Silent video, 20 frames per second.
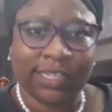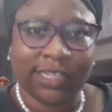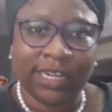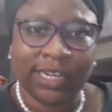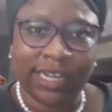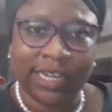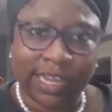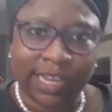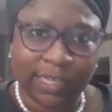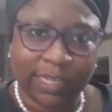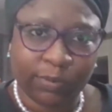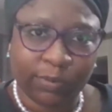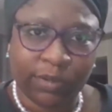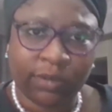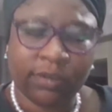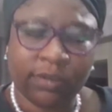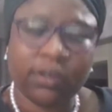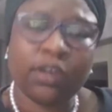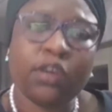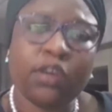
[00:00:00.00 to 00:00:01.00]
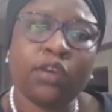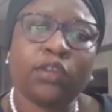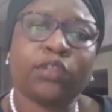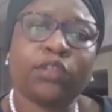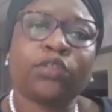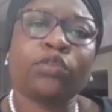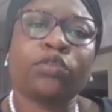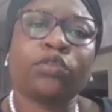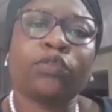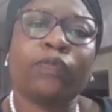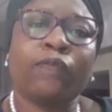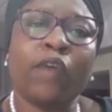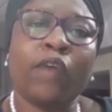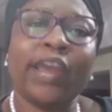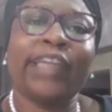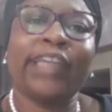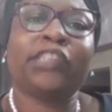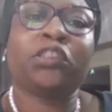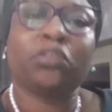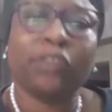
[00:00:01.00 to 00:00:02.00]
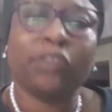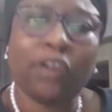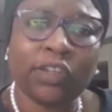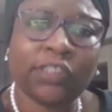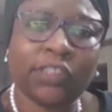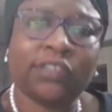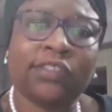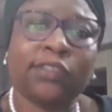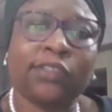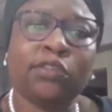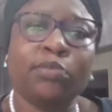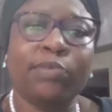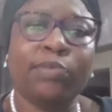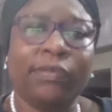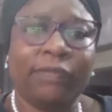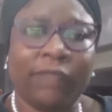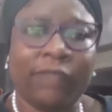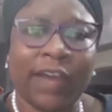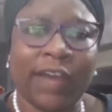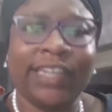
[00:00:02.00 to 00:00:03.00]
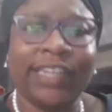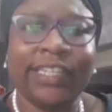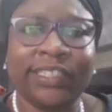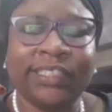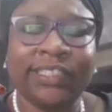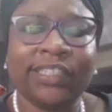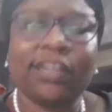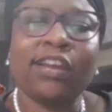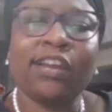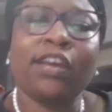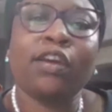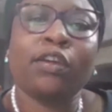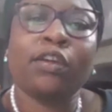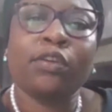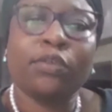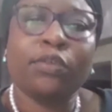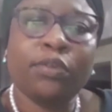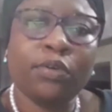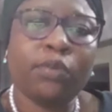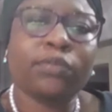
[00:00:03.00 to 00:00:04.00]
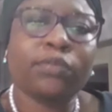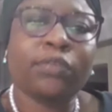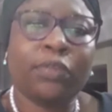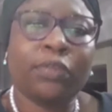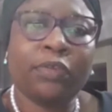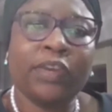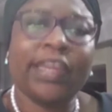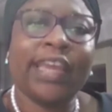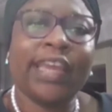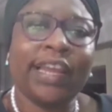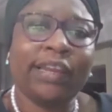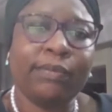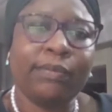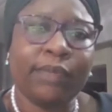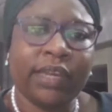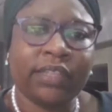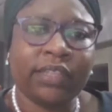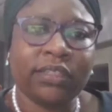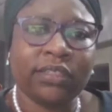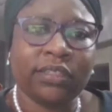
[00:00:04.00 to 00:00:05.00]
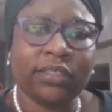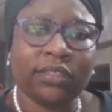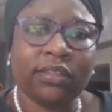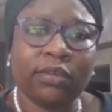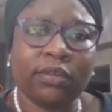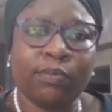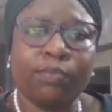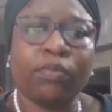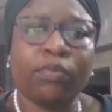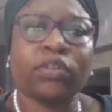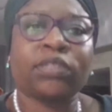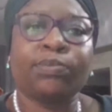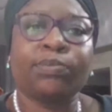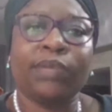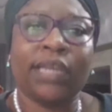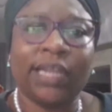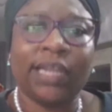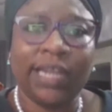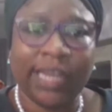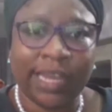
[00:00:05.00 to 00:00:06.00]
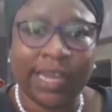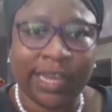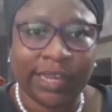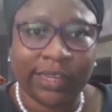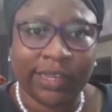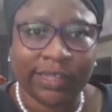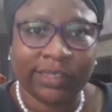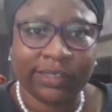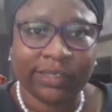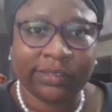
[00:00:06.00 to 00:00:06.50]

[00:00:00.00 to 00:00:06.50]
and clear as well. So for a trust to be valid, those three elements must be clear.